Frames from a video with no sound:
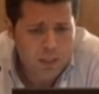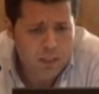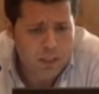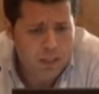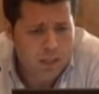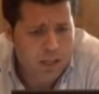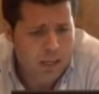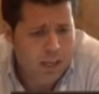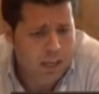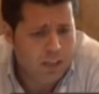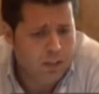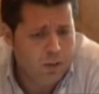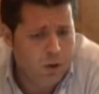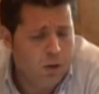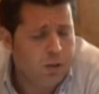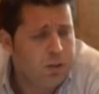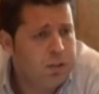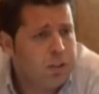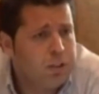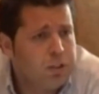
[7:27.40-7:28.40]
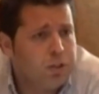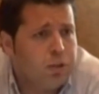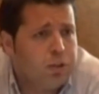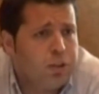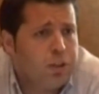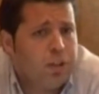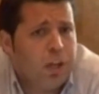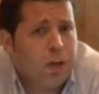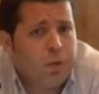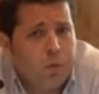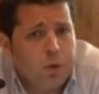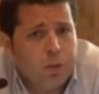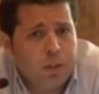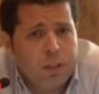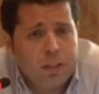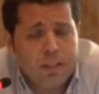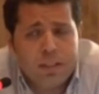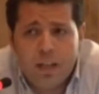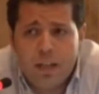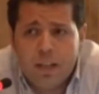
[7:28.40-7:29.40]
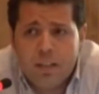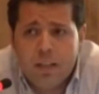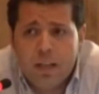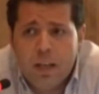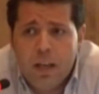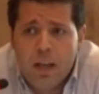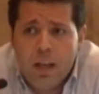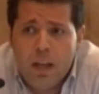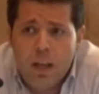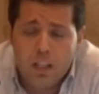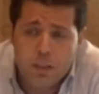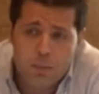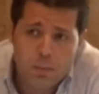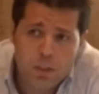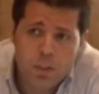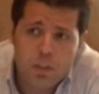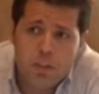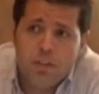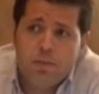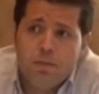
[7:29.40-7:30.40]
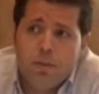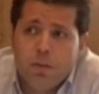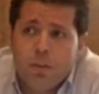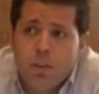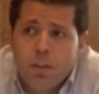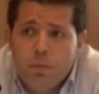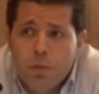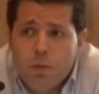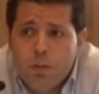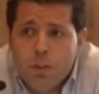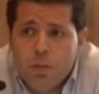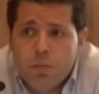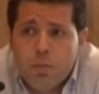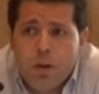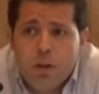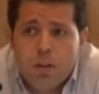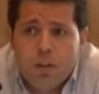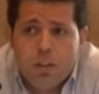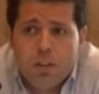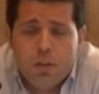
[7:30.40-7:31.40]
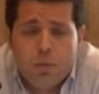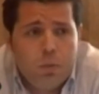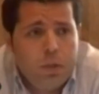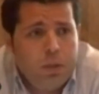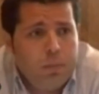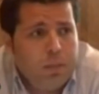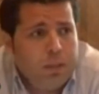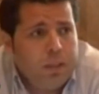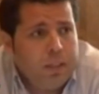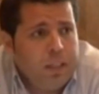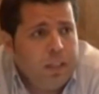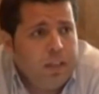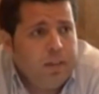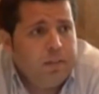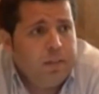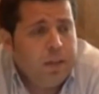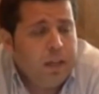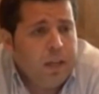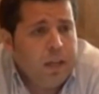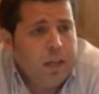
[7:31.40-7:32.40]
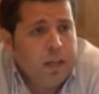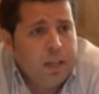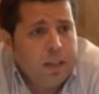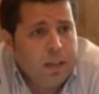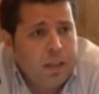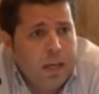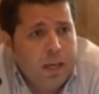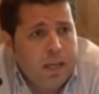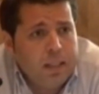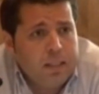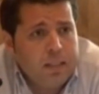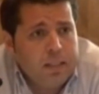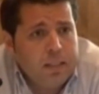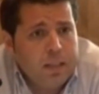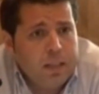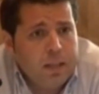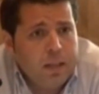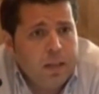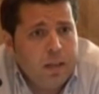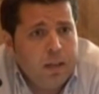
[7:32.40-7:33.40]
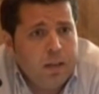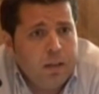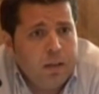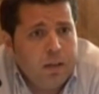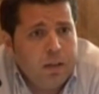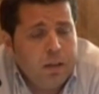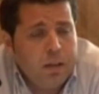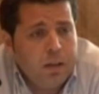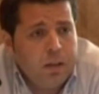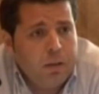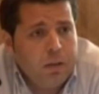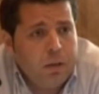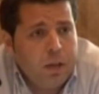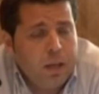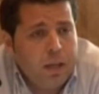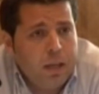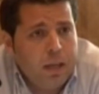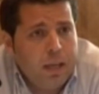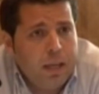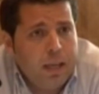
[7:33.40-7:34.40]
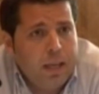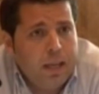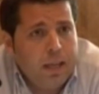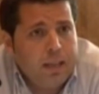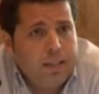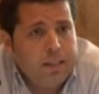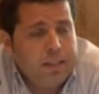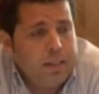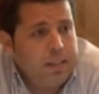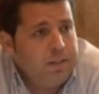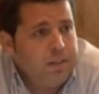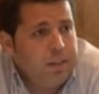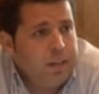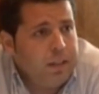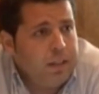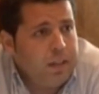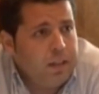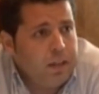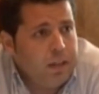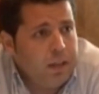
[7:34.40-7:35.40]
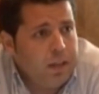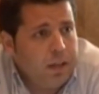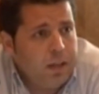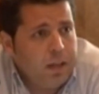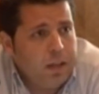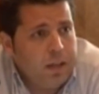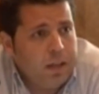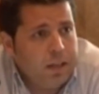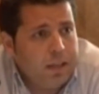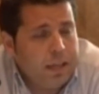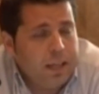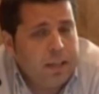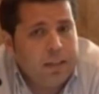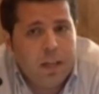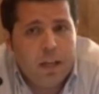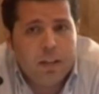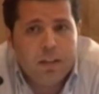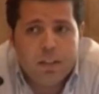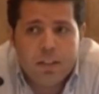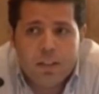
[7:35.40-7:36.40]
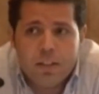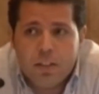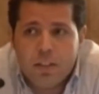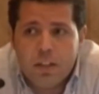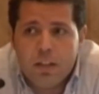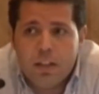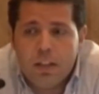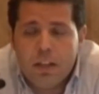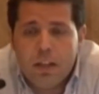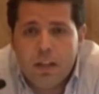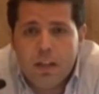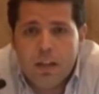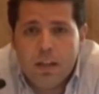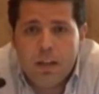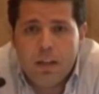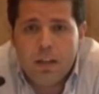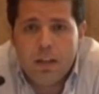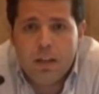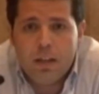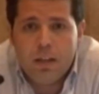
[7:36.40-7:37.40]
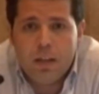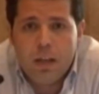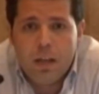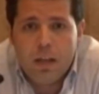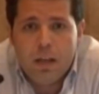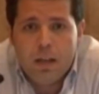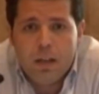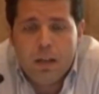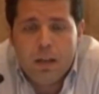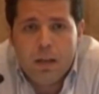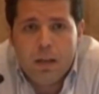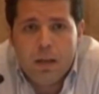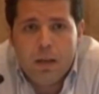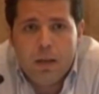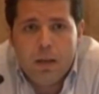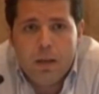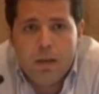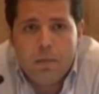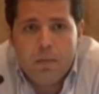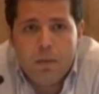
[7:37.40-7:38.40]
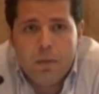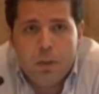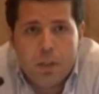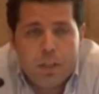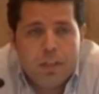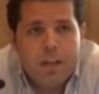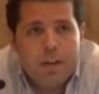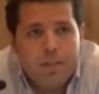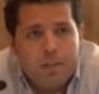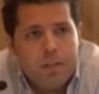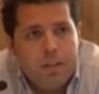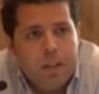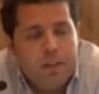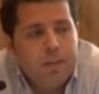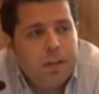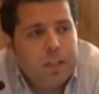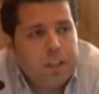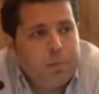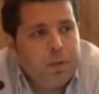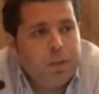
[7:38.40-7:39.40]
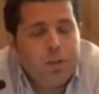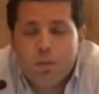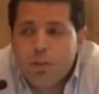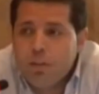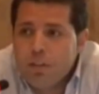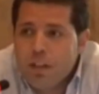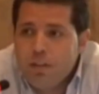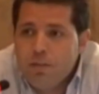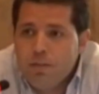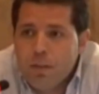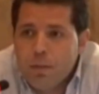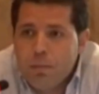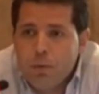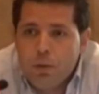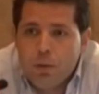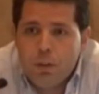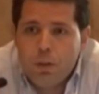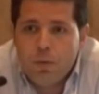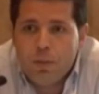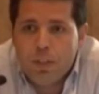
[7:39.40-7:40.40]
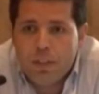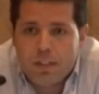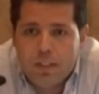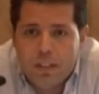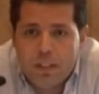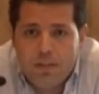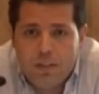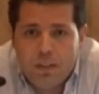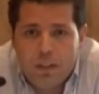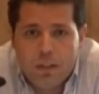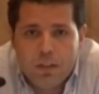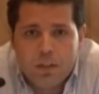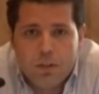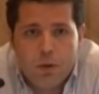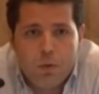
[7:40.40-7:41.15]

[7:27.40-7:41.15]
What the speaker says: Now, and on the social networking site, especially for the emerging markets, we believe that a CV cannot necessarily, you can never express yourself purely with a CV.